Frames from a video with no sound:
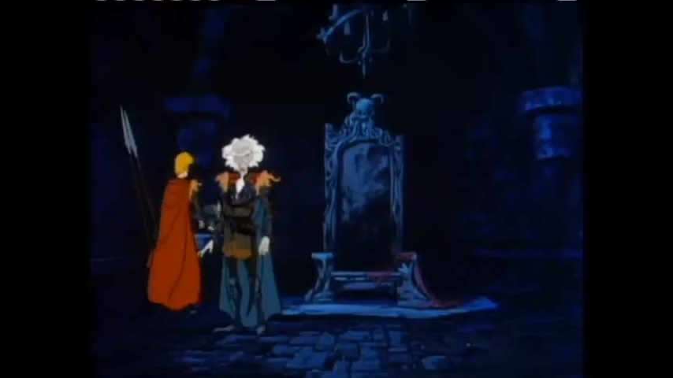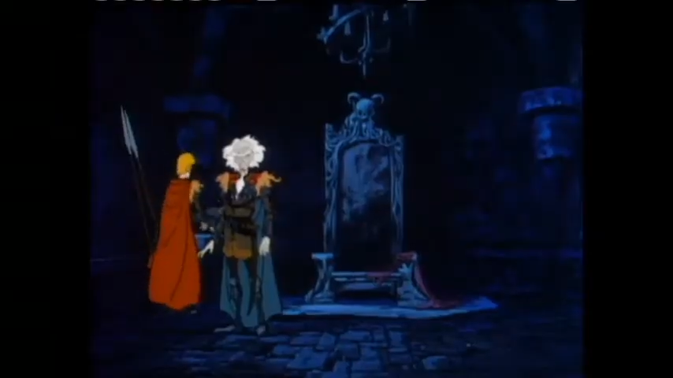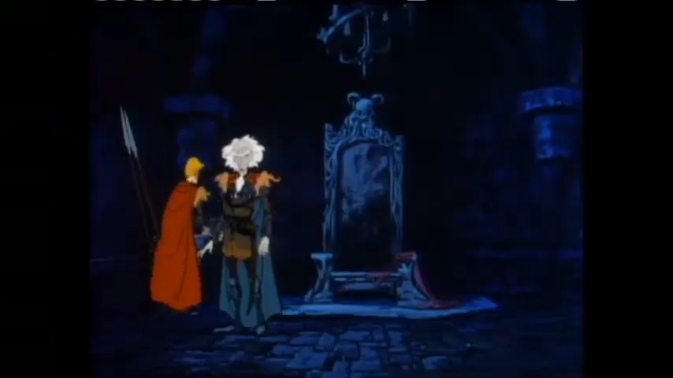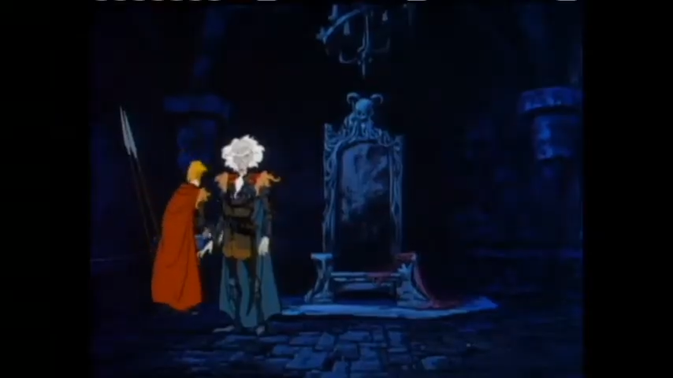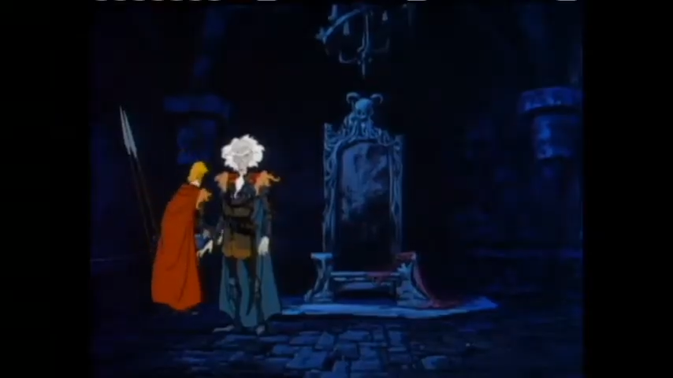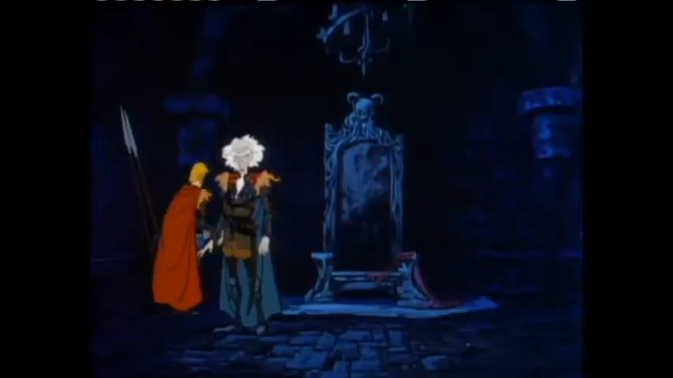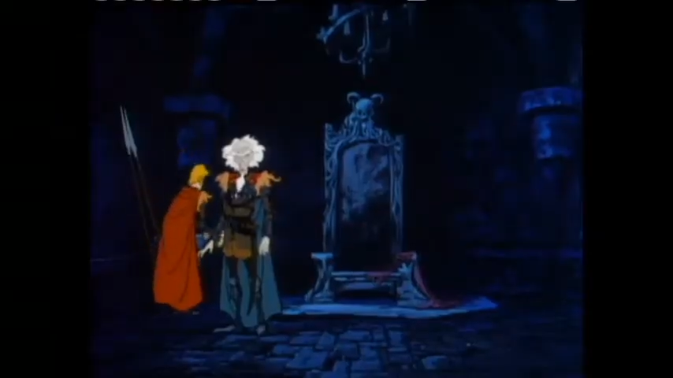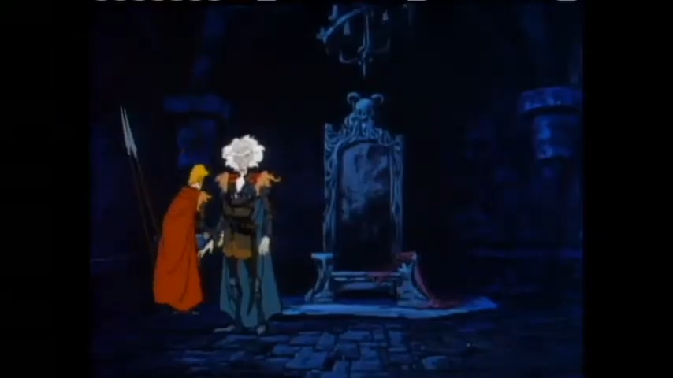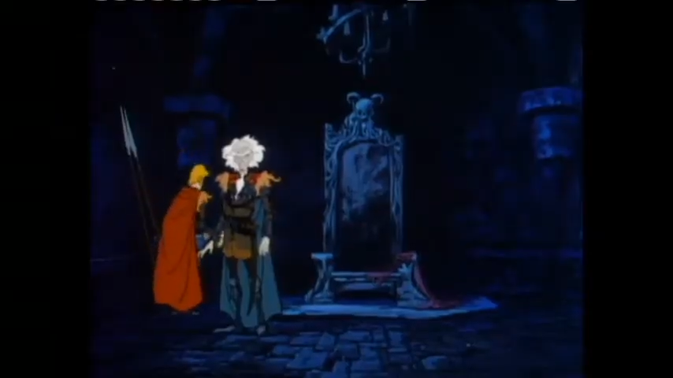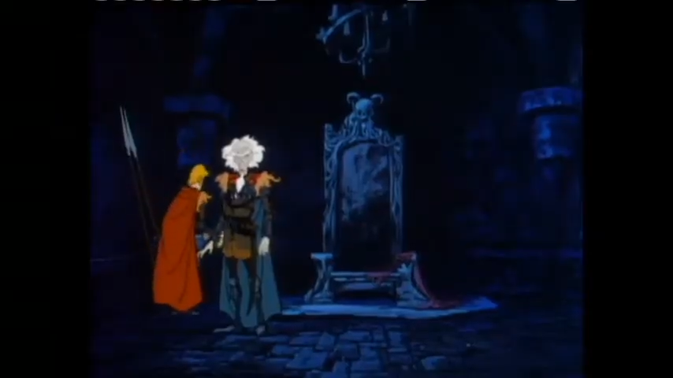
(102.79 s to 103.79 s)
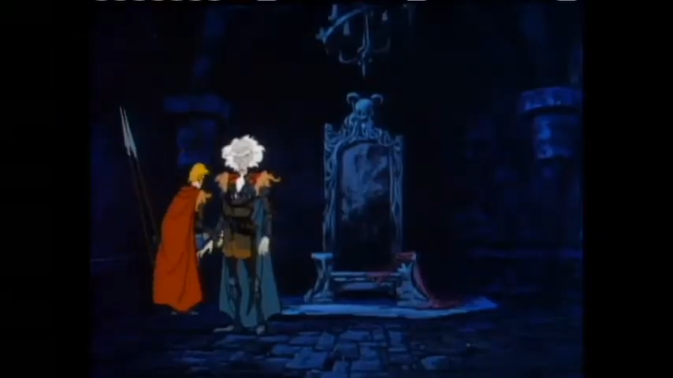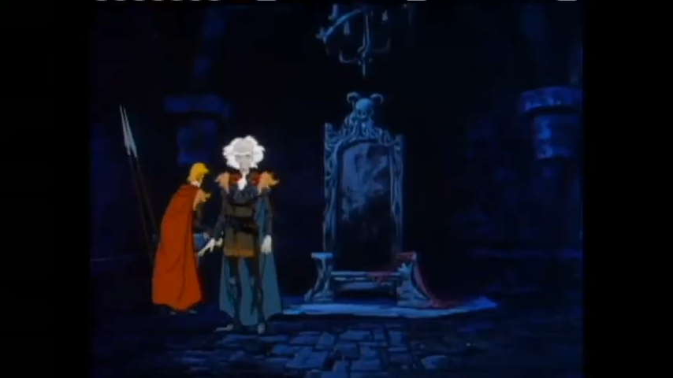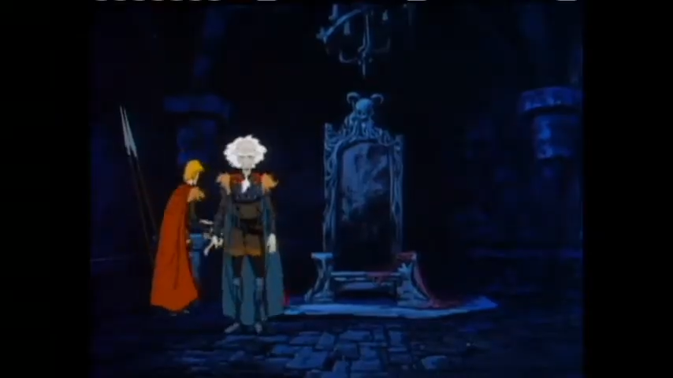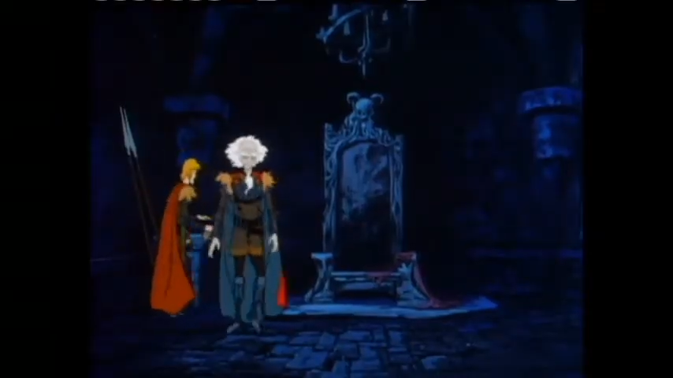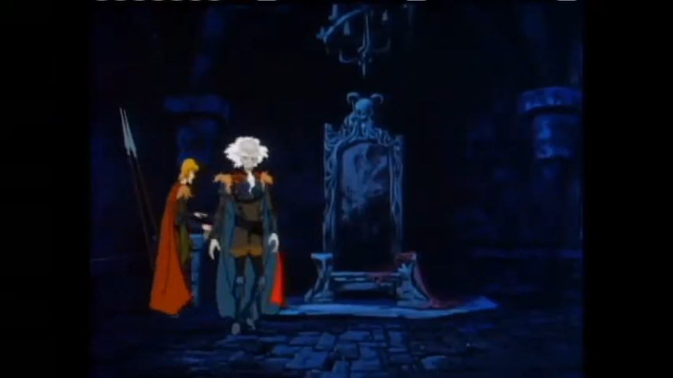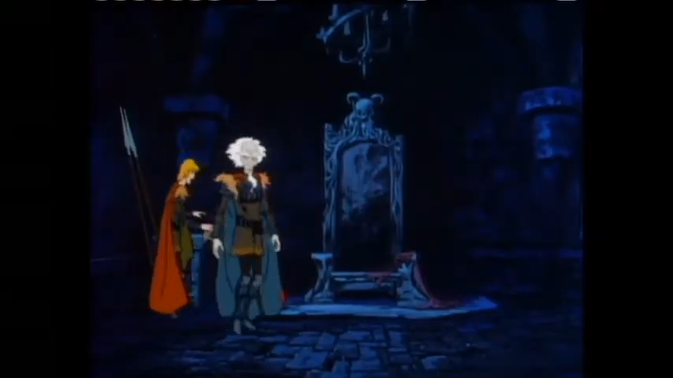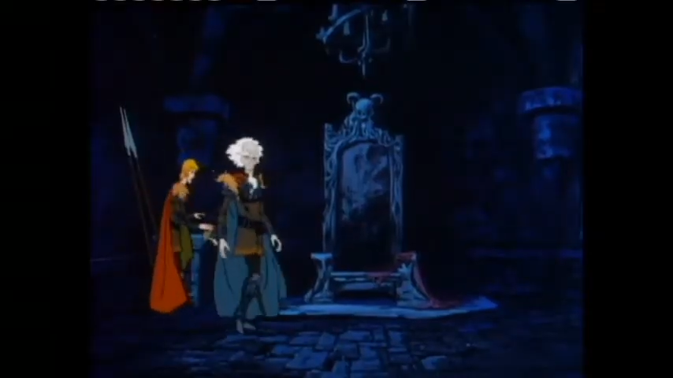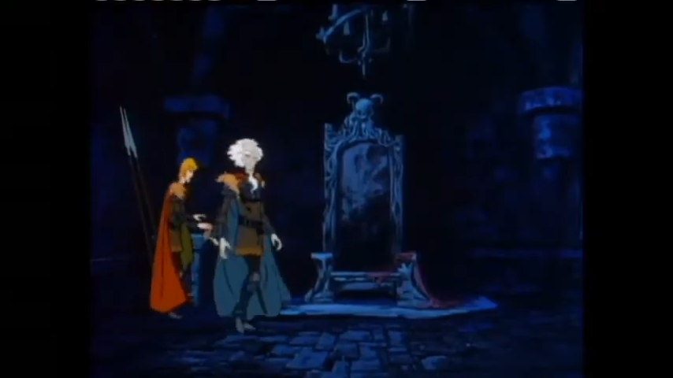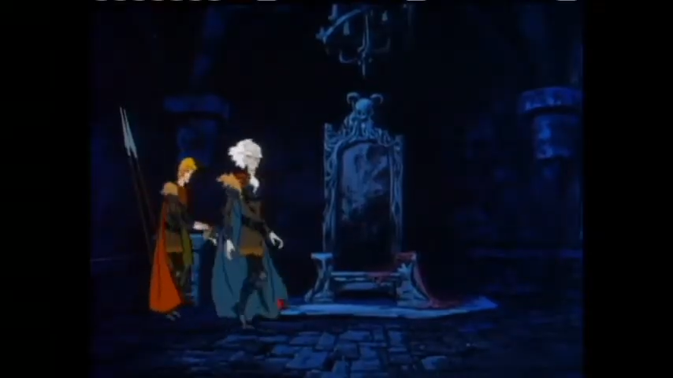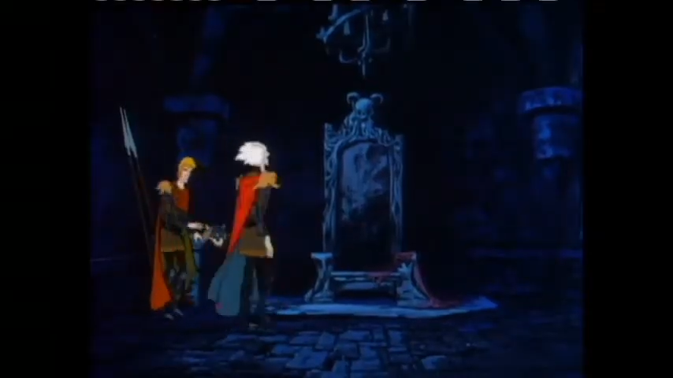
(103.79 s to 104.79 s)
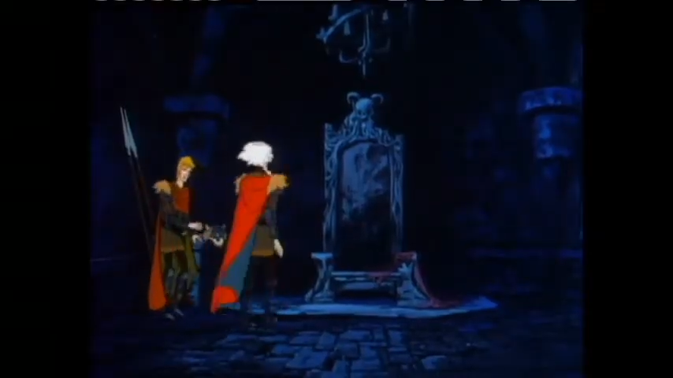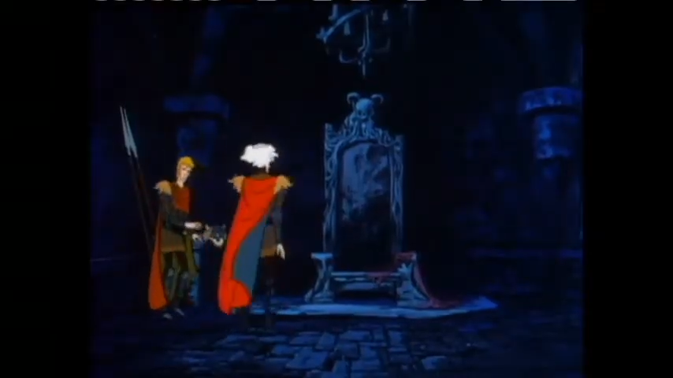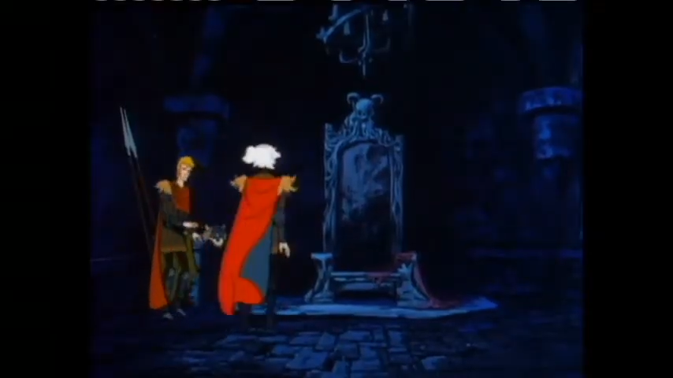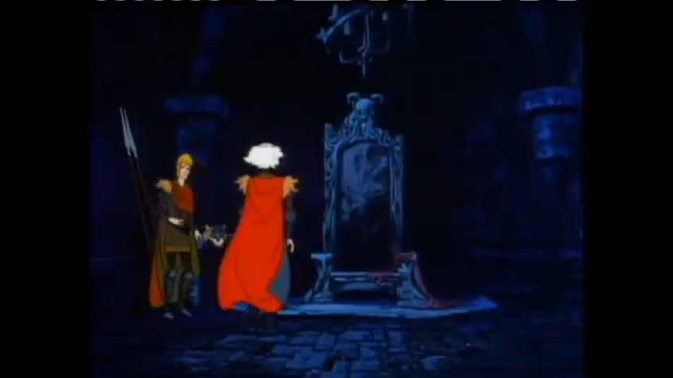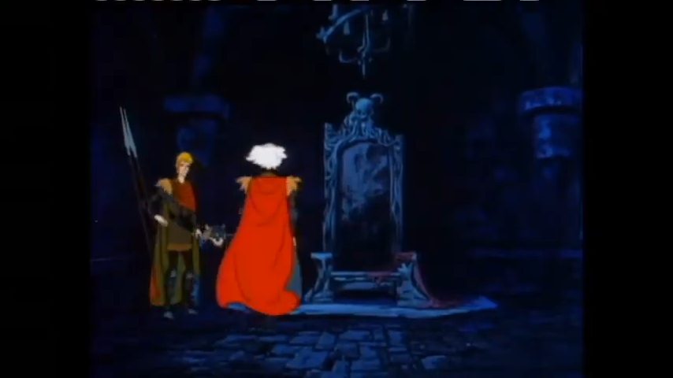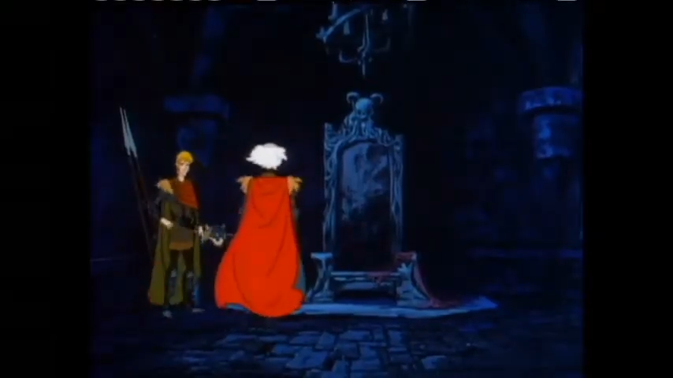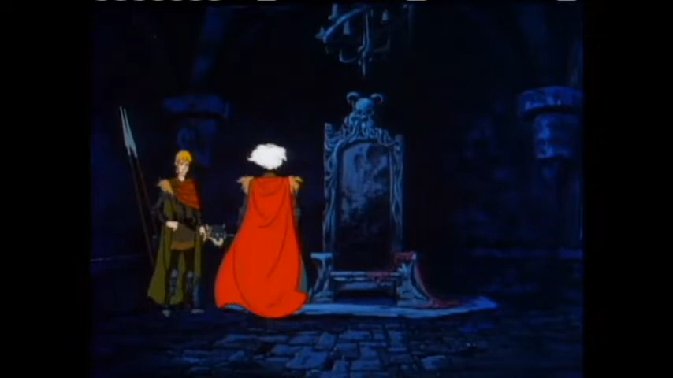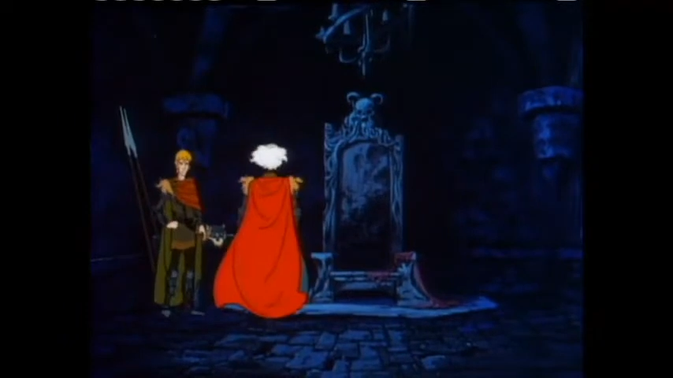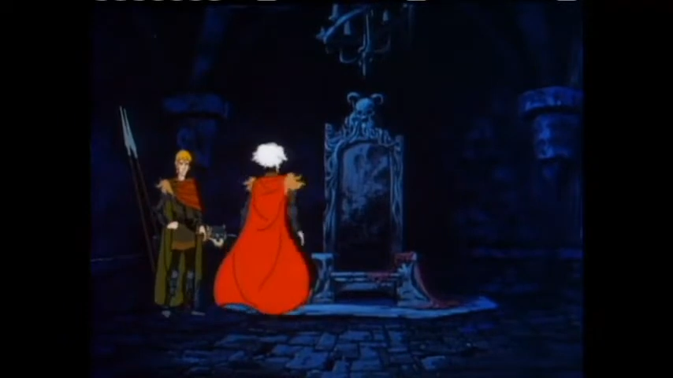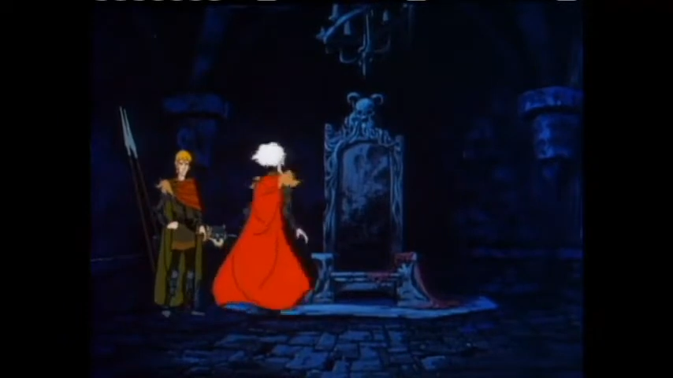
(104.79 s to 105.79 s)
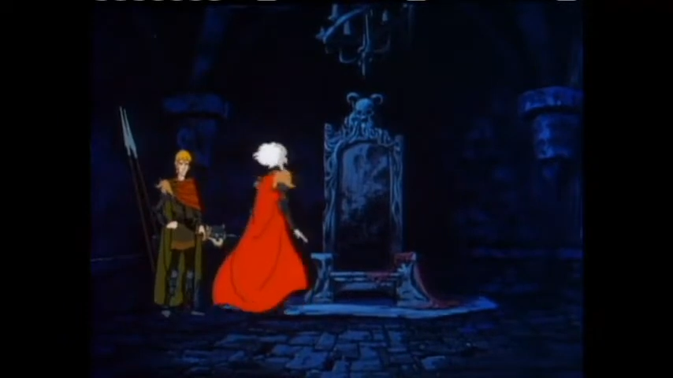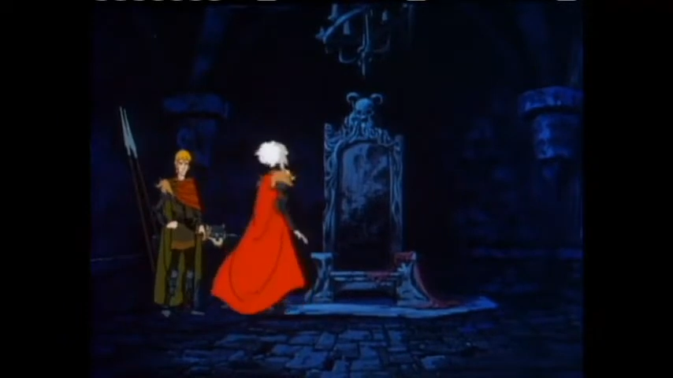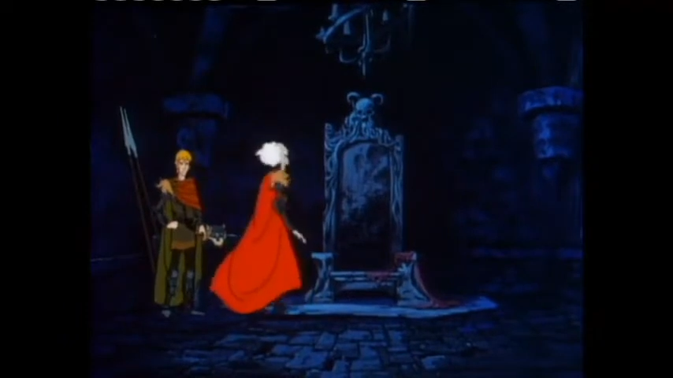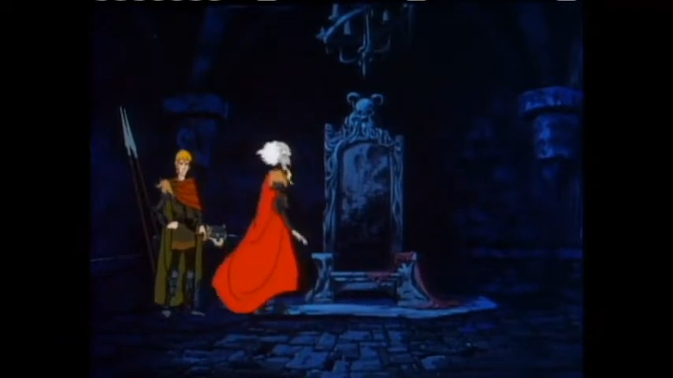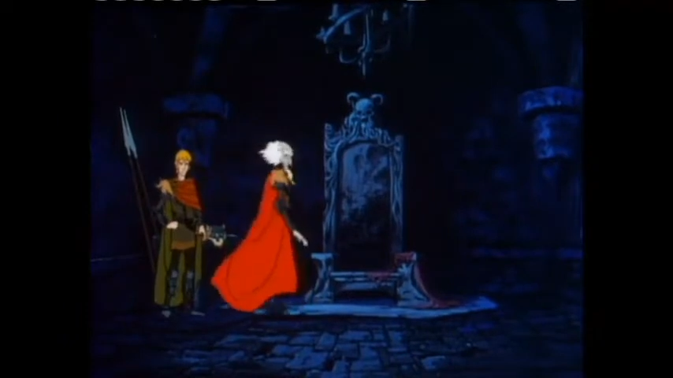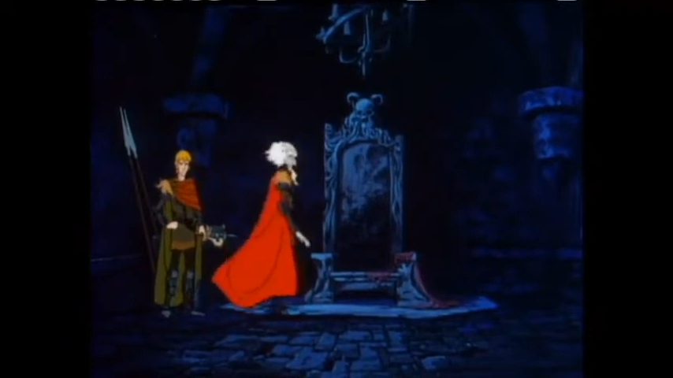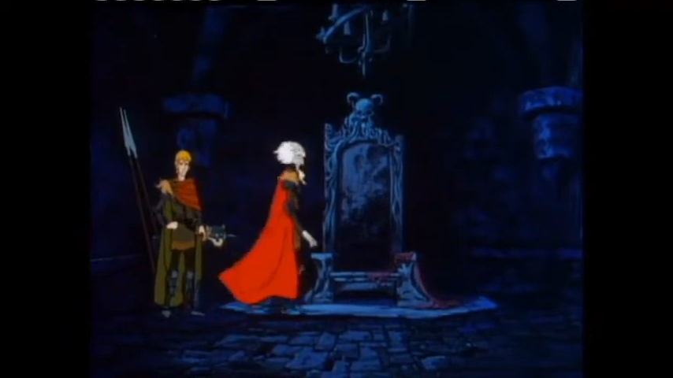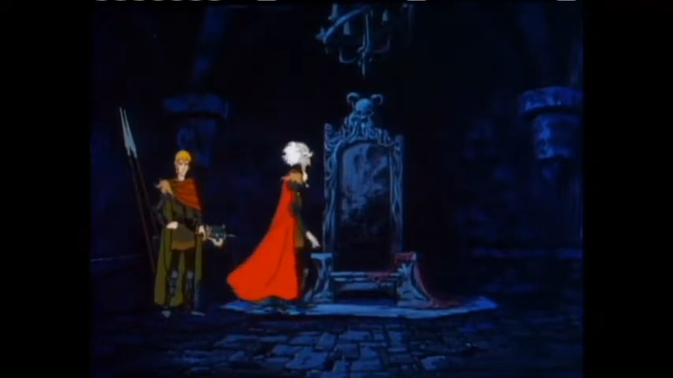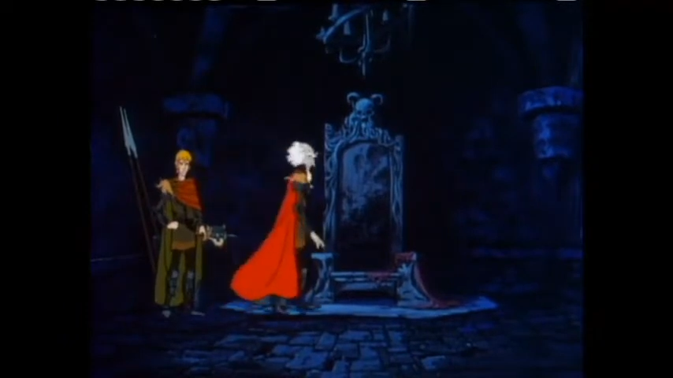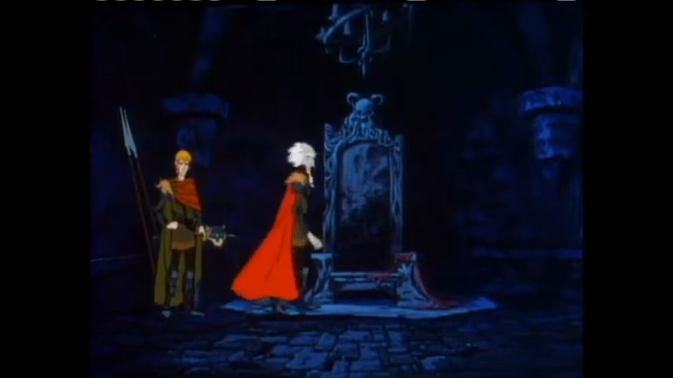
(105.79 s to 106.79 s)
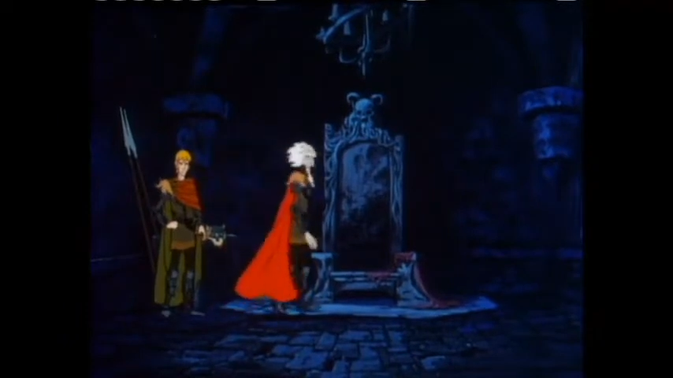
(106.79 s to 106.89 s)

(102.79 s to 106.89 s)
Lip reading: (no speaker visible)